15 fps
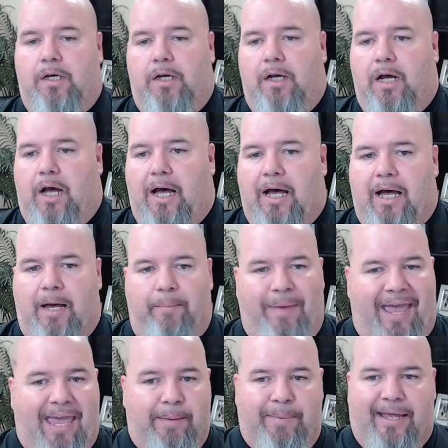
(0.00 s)
Um,
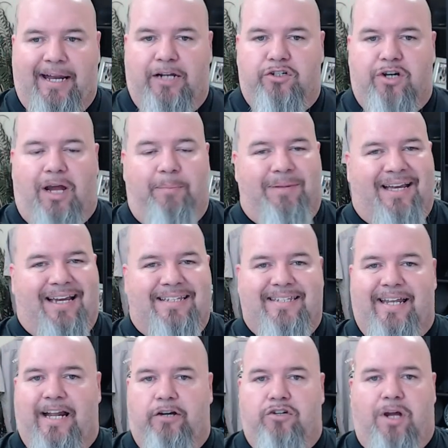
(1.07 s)
hey man, I dropped, like I said,
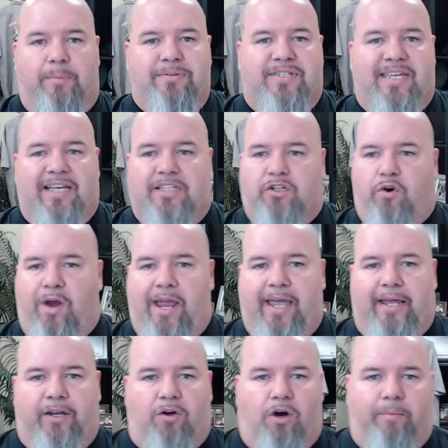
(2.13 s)
I dropped six
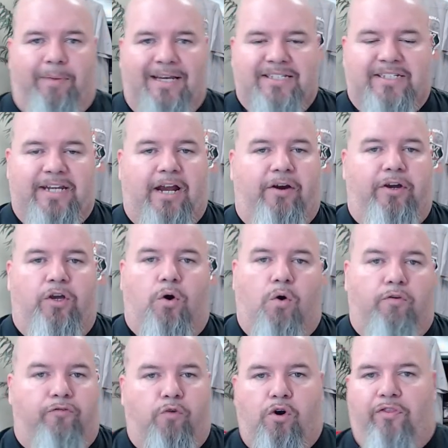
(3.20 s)
grand on my stereo or
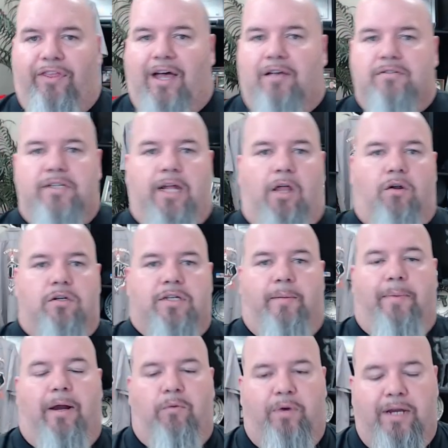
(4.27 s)
four thousand dollars on
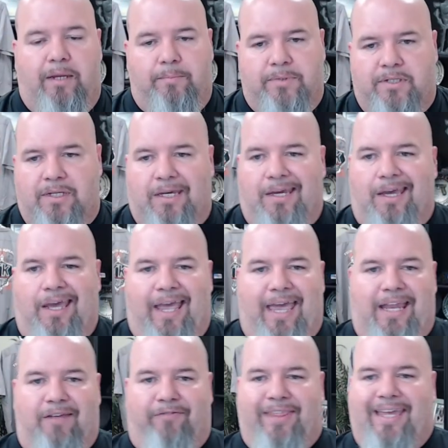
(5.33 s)
my rims, and
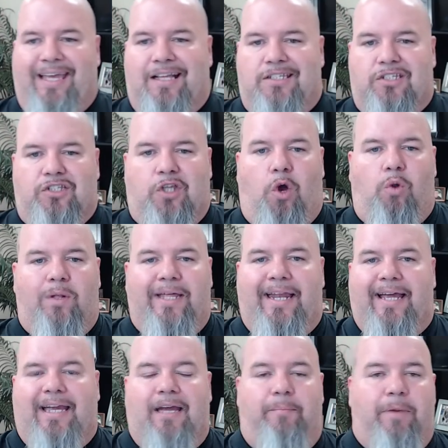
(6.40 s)
if they get stolen, I
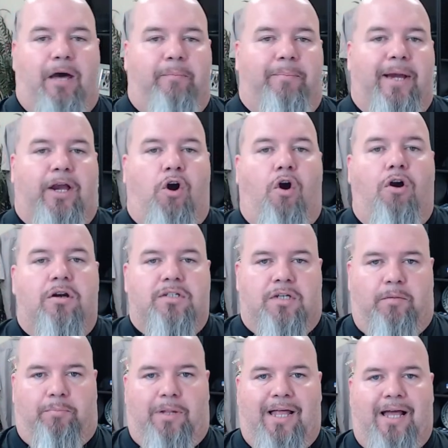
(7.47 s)
come out and my car's on
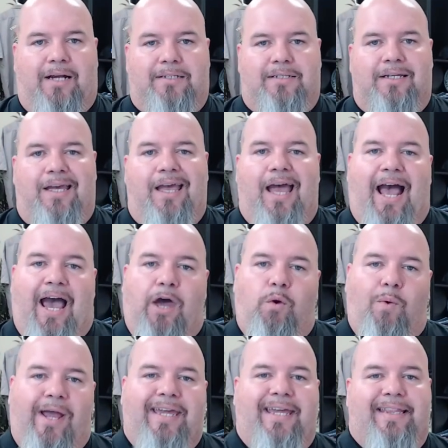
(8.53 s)
blocks. How do
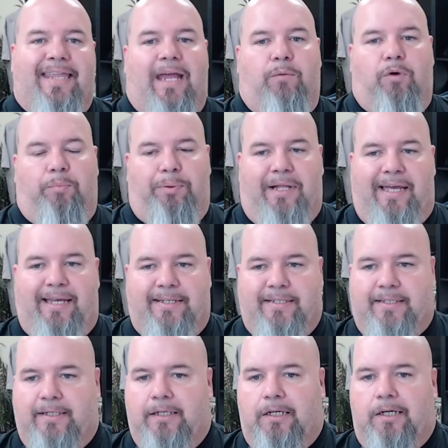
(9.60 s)
I get that replaced?
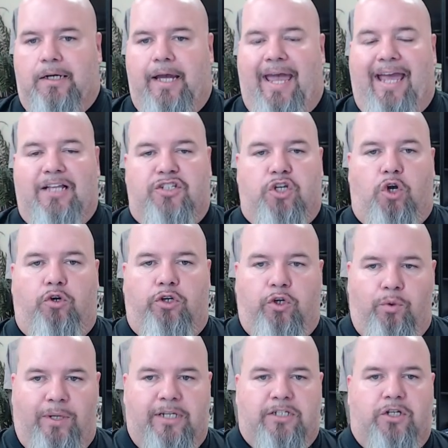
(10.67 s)
And so,
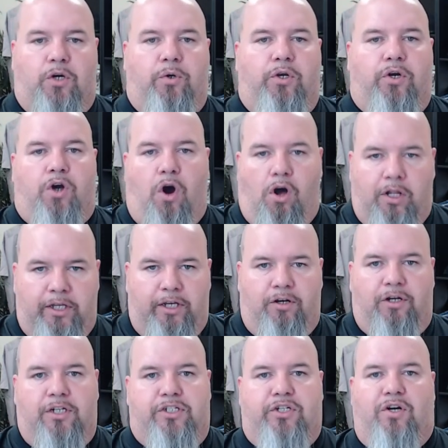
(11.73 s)
doing so, you're calling your
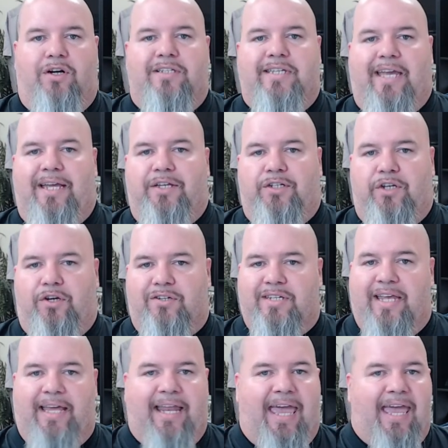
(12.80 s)
insurance agent. You're
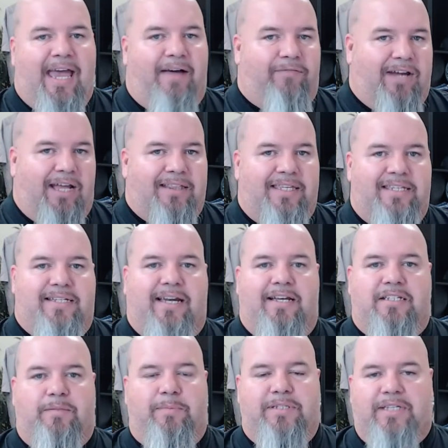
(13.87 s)
saying, "Hey, I've got these
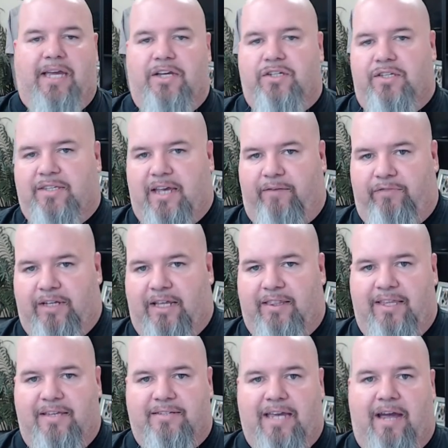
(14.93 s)
customizations. I've done
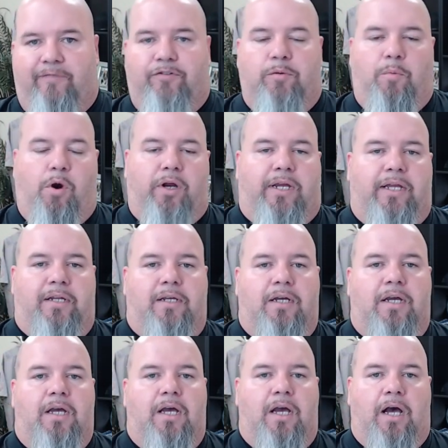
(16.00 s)
this aftermarket.
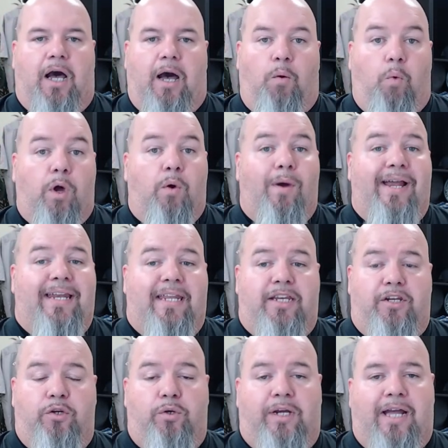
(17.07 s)
Uh, what do I need to
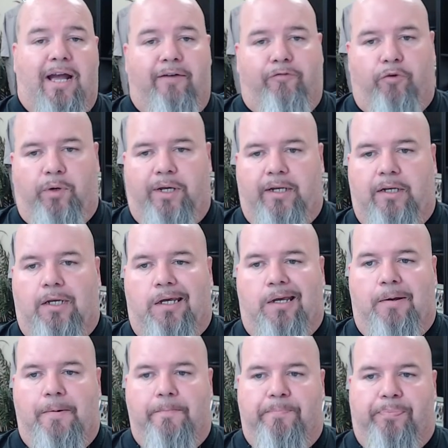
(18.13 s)
do to cover it?"
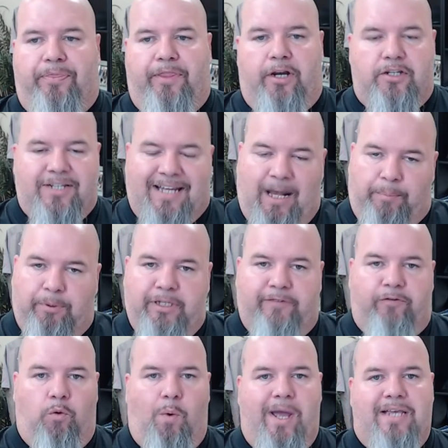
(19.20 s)
There's a couple
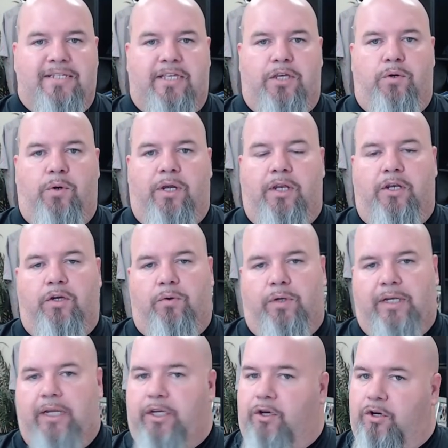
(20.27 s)
different ways that you can do it,
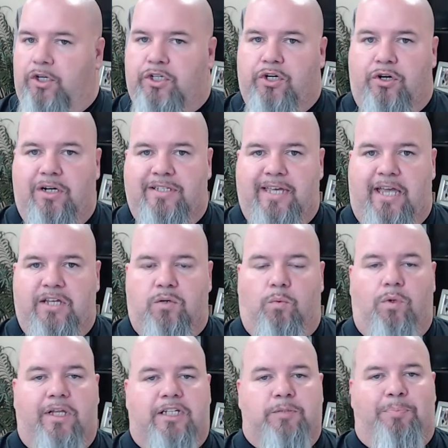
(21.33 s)
and your insurance agent
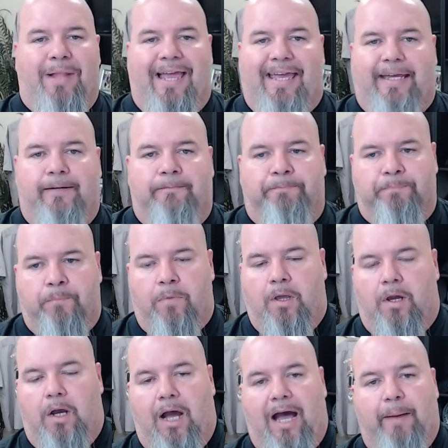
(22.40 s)
will explain.
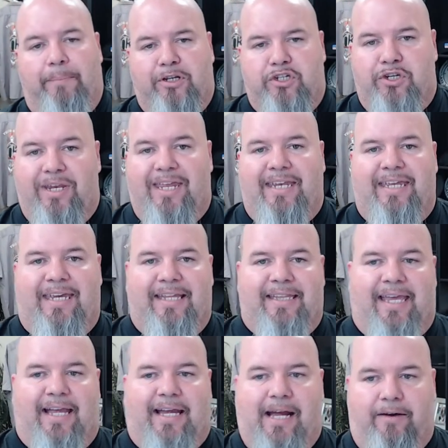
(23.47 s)
Uh, but you need to get
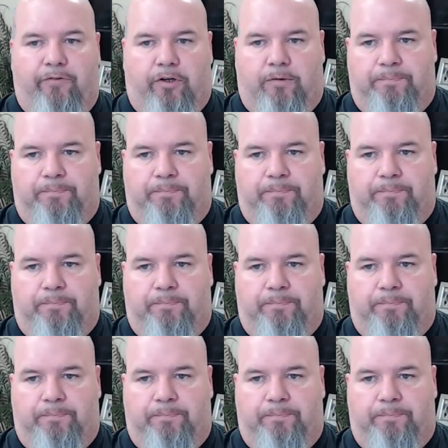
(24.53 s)
that covered.